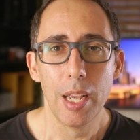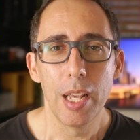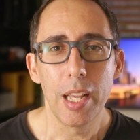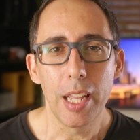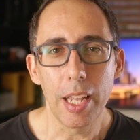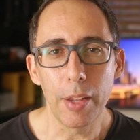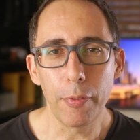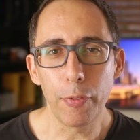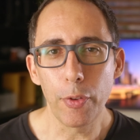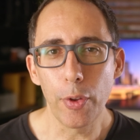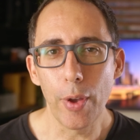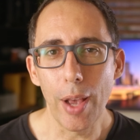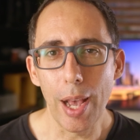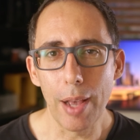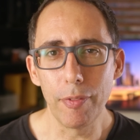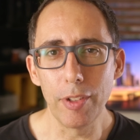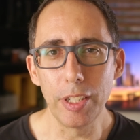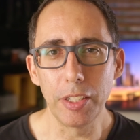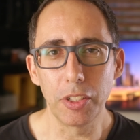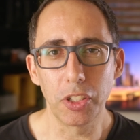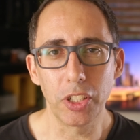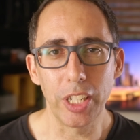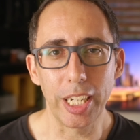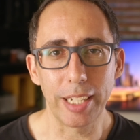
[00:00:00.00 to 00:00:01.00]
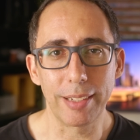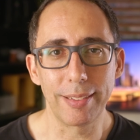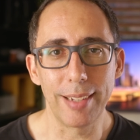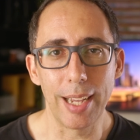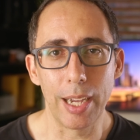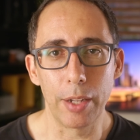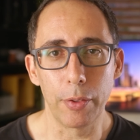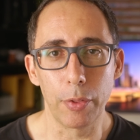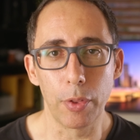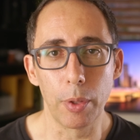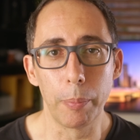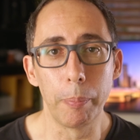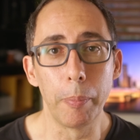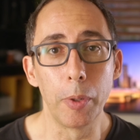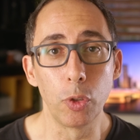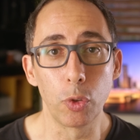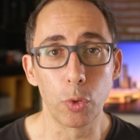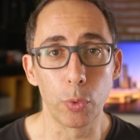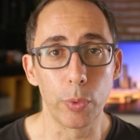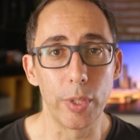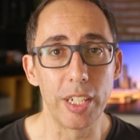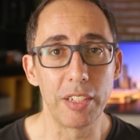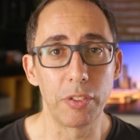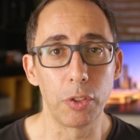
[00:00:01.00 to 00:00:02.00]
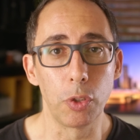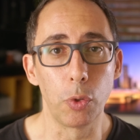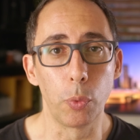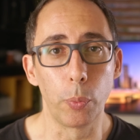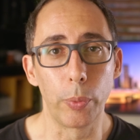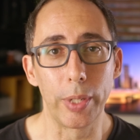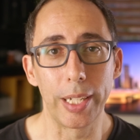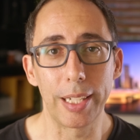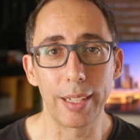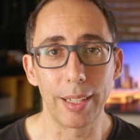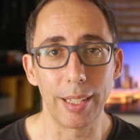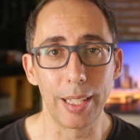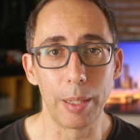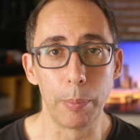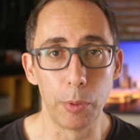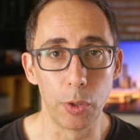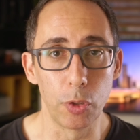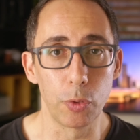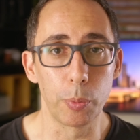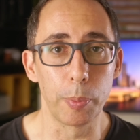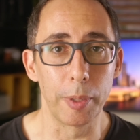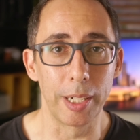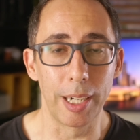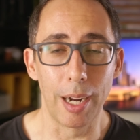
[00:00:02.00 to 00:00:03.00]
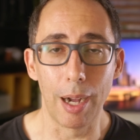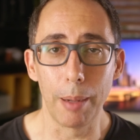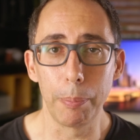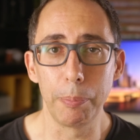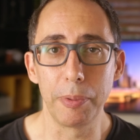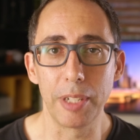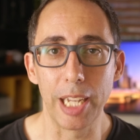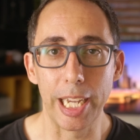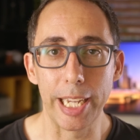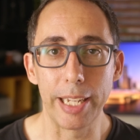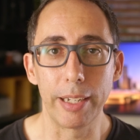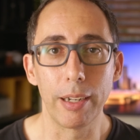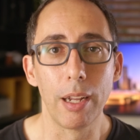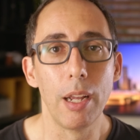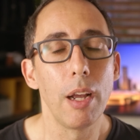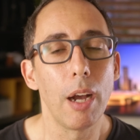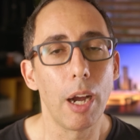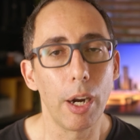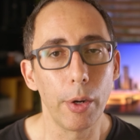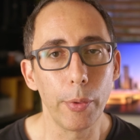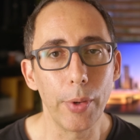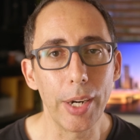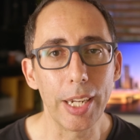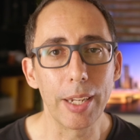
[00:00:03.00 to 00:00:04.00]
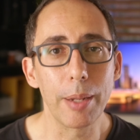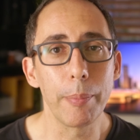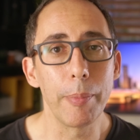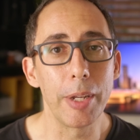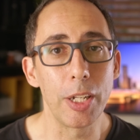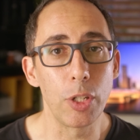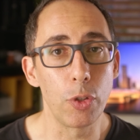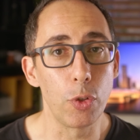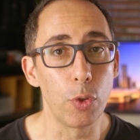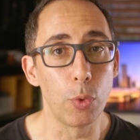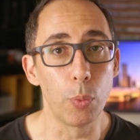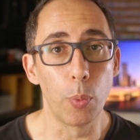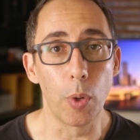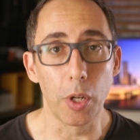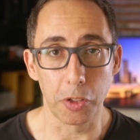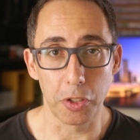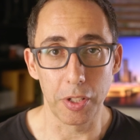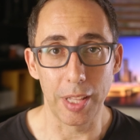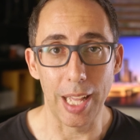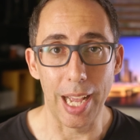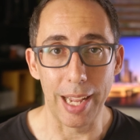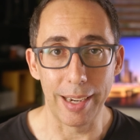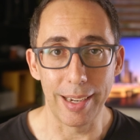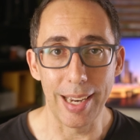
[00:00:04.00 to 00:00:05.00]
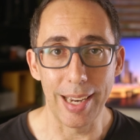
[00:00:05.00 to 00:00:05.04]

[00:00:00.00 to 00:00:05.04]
If you haven't checked out the most recent weekly Brisbane update, I recommend you watch that